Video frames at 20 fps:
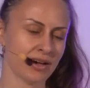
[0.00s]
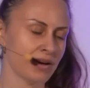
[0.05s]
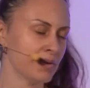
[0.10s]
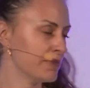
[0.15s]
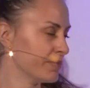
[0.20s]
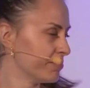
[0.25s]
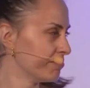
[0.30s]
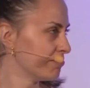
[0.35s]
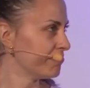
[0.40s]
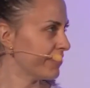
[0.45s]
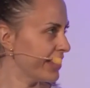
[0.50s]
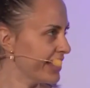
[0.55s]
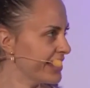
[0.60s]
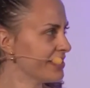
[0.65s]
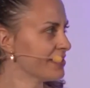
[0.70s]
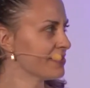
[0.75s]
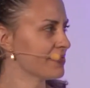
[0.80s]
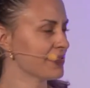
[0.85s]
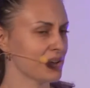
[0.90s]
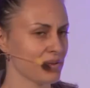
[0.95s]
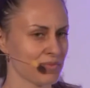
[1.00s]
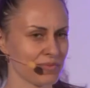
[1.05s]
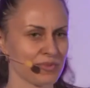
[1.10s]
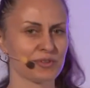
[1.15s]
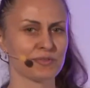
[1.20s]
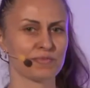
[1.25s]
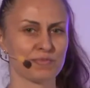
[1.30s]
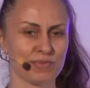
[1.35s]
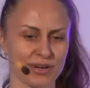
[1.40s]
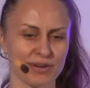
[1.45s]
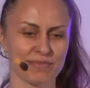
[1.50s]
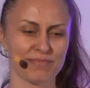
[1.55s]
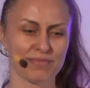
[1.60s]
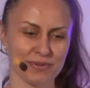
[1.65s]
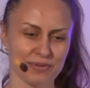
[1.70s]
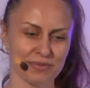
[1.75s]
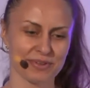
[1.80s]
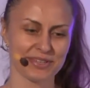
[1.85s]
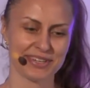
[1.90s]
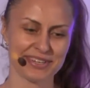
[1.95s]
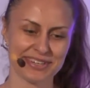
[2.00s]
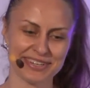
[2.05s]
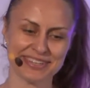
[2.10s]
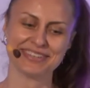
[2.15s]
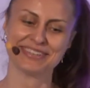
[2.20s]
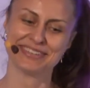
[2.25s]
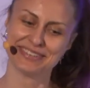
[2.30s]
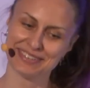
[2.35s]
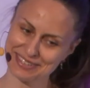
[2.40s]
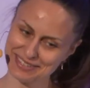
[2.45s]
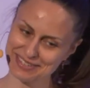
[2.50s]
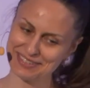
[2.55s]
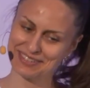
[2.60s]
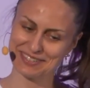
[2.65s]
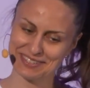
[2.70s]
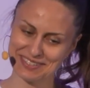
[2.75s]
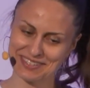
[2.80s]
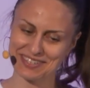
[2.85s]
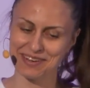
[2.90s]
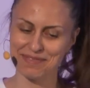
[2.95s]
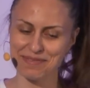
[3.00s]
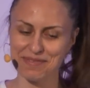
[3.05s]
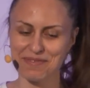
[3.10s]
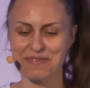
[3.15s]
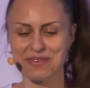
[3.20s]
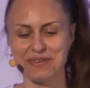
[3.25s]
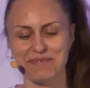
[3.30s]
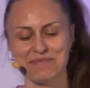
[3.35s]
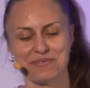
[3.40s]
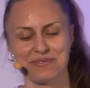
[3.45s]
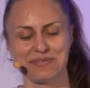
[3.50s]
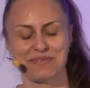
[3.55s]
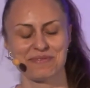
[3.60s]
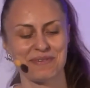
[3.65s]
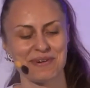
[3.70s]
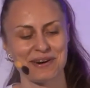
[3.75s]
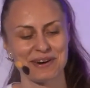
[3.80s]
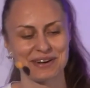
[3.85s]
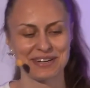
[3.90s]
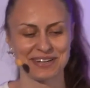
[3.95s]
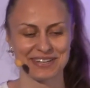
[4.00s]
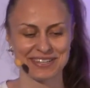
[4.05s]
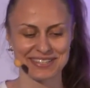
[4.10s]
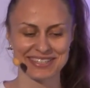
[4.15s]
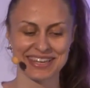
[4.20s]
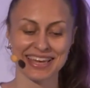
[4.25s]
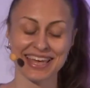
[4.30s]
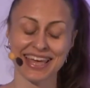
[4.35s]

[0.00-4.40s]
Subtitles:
many of them with SpringBoot, some of them with Quarkus,